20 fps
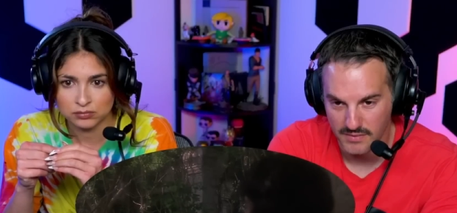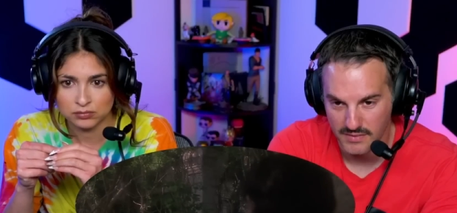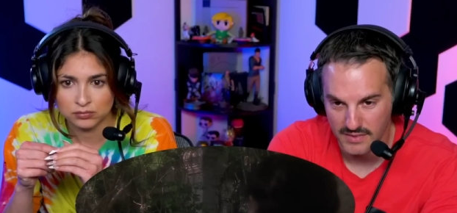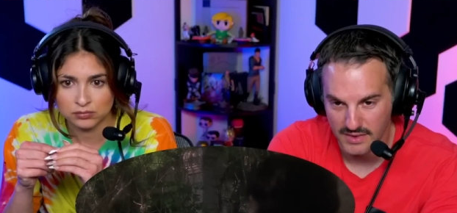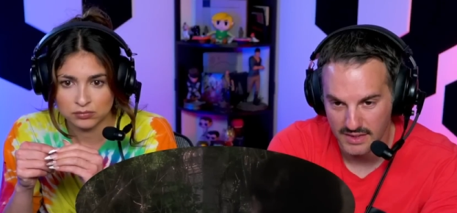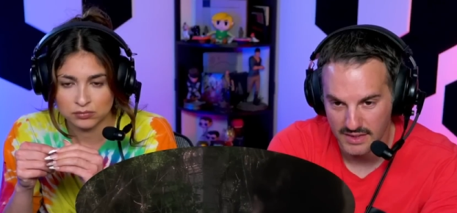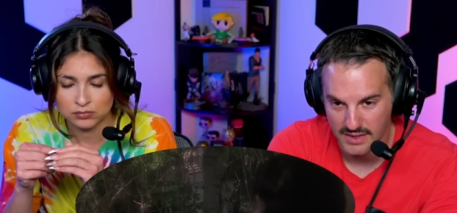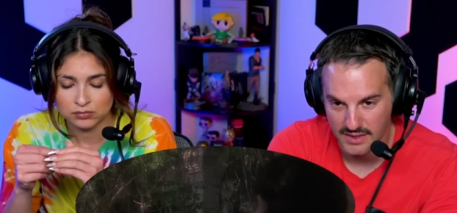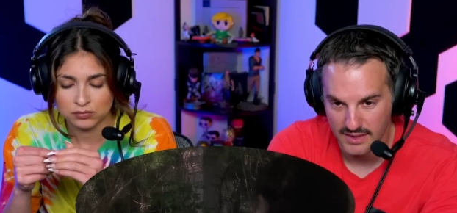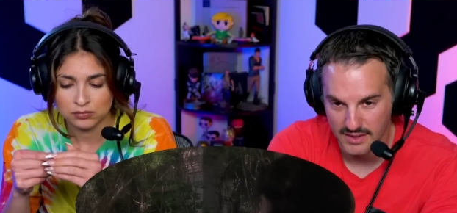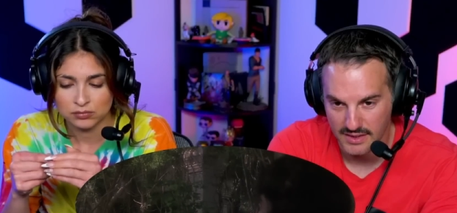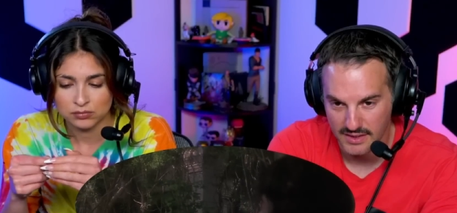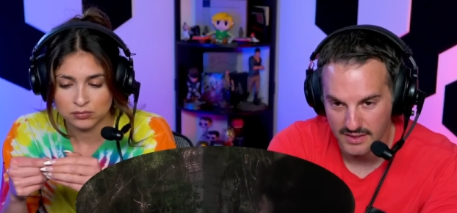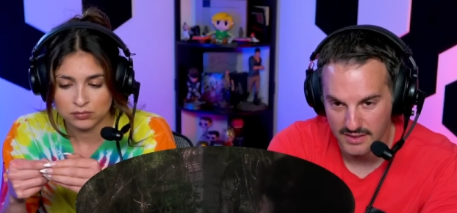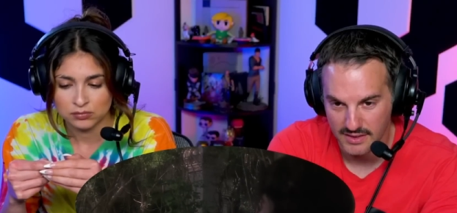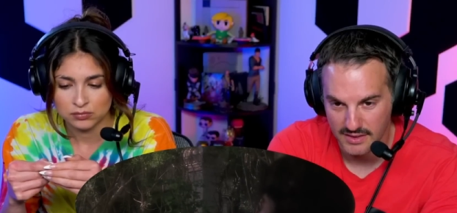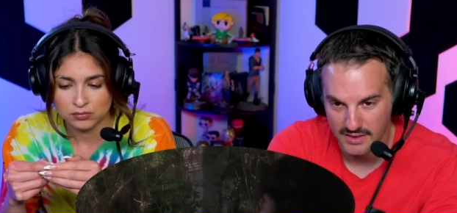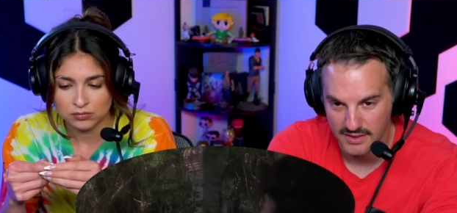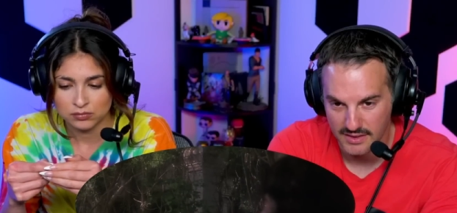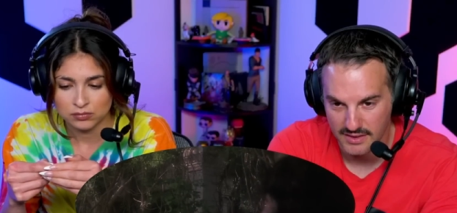
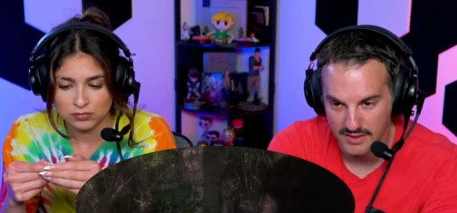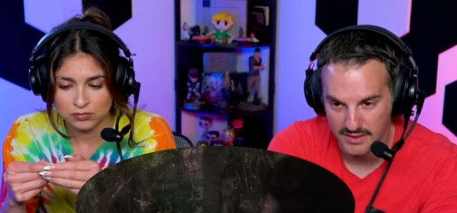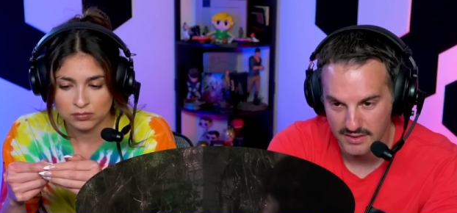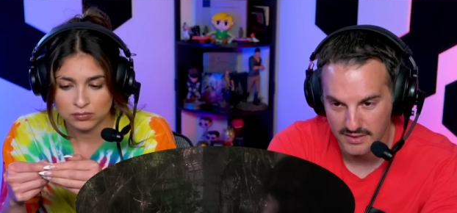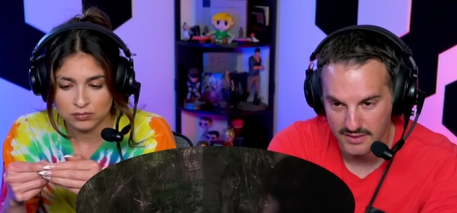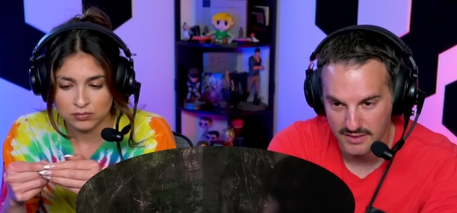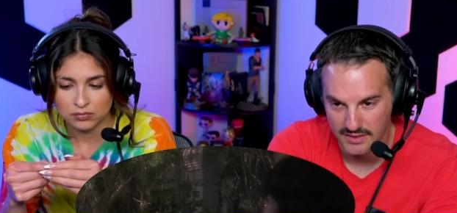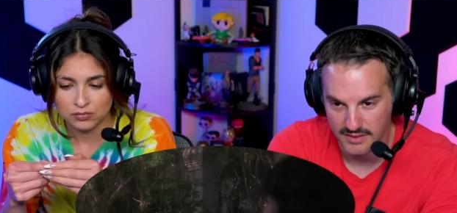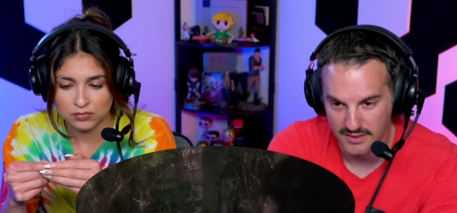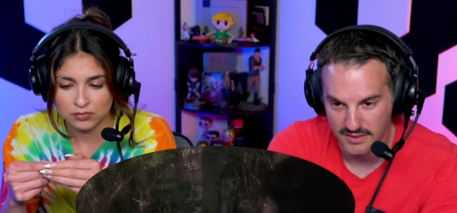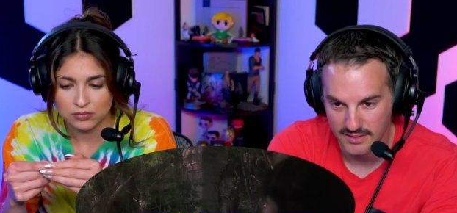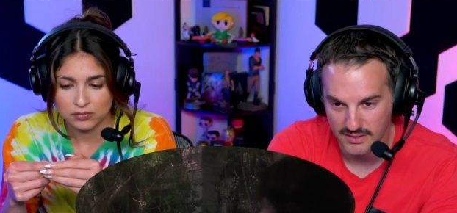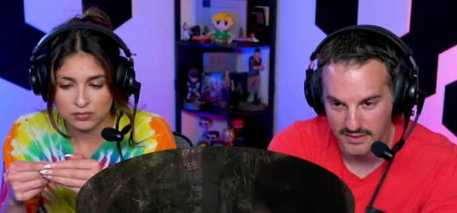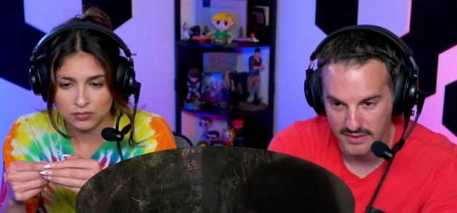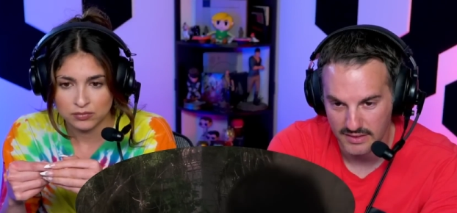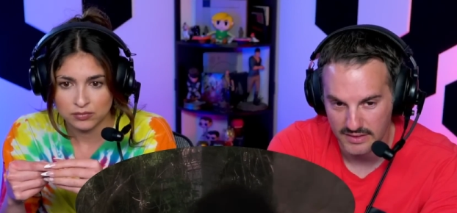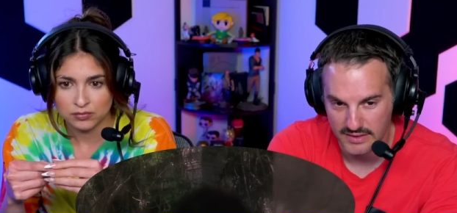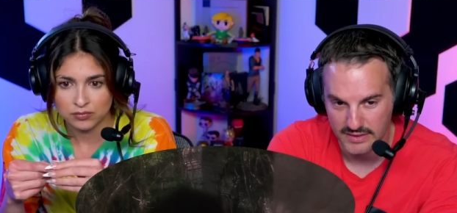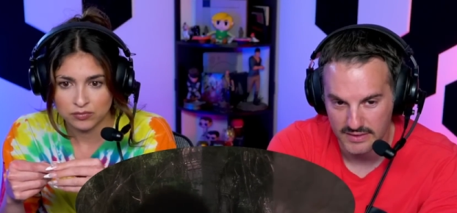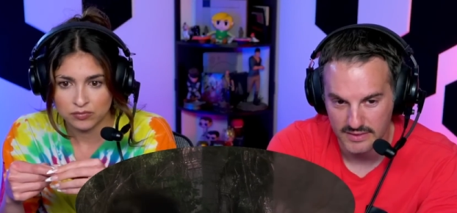
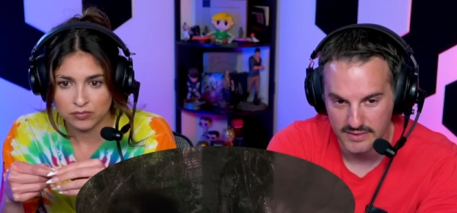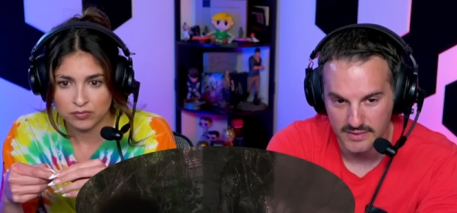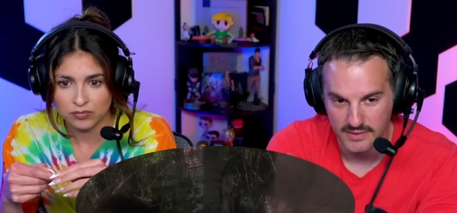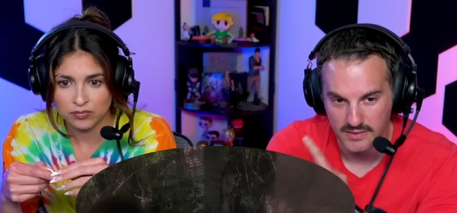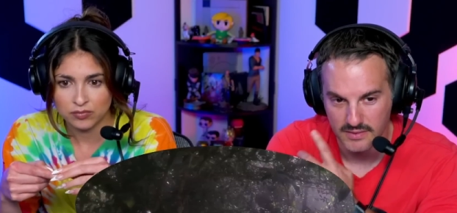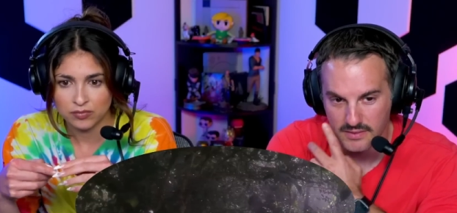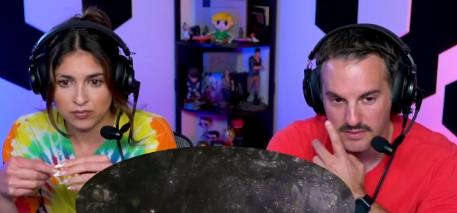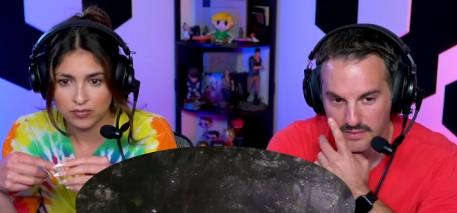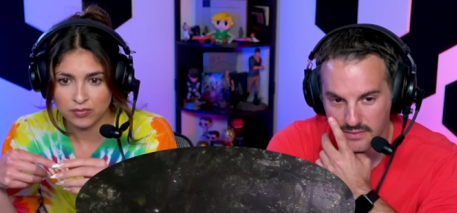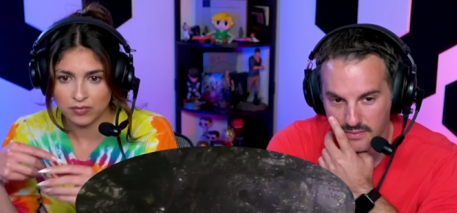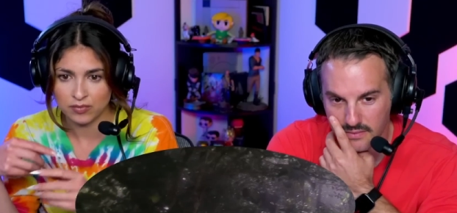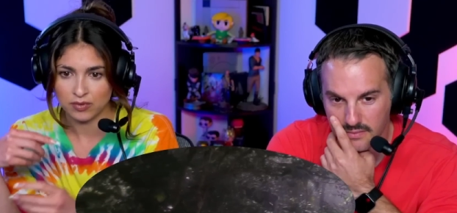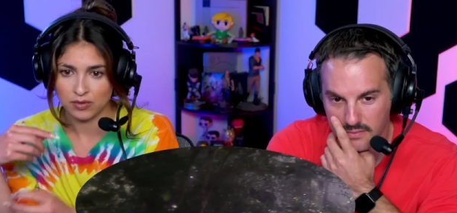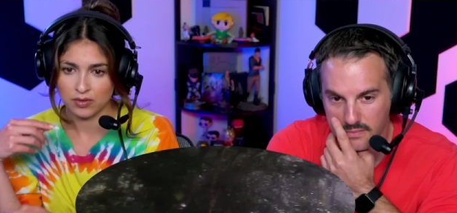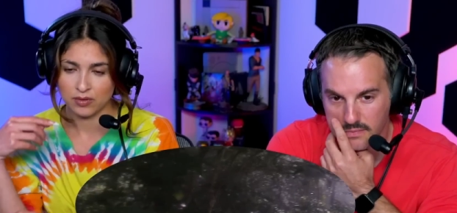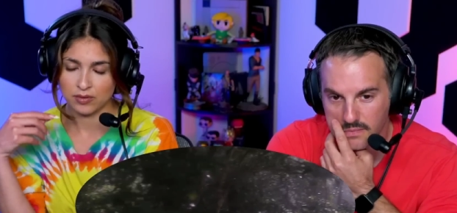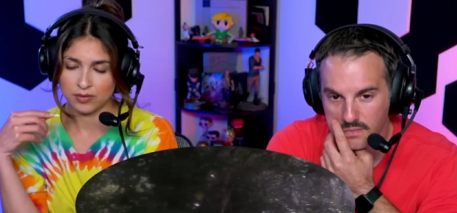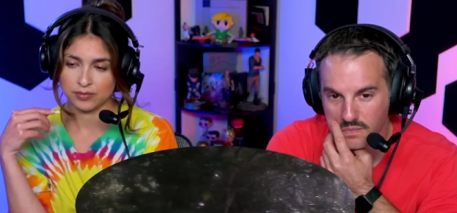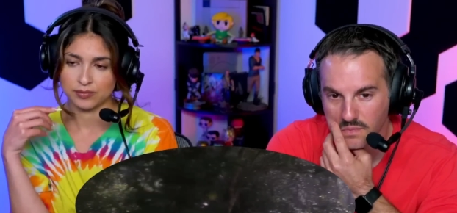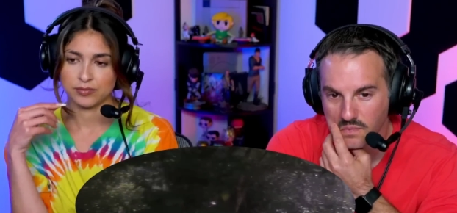
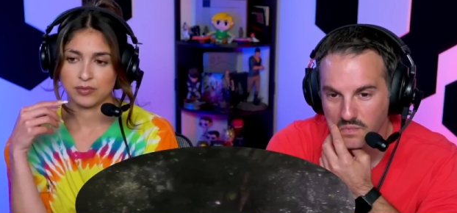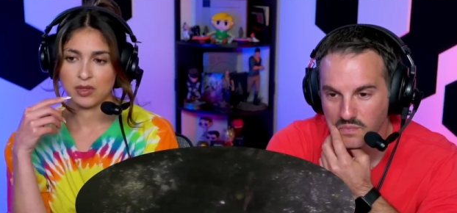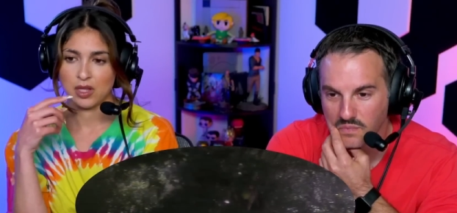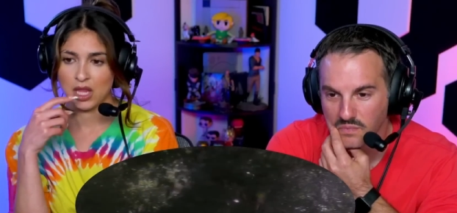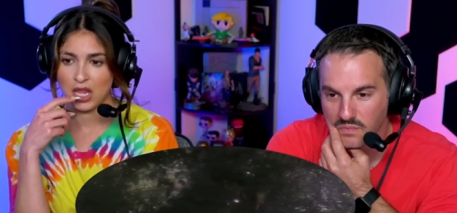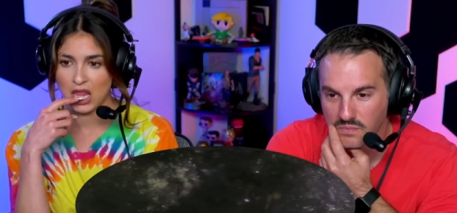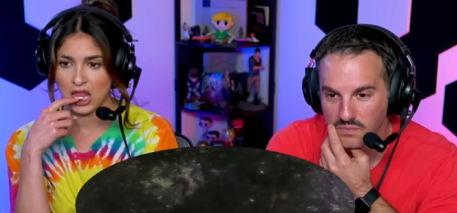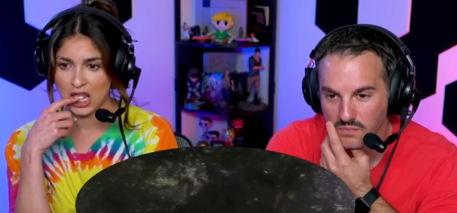(no one is talking)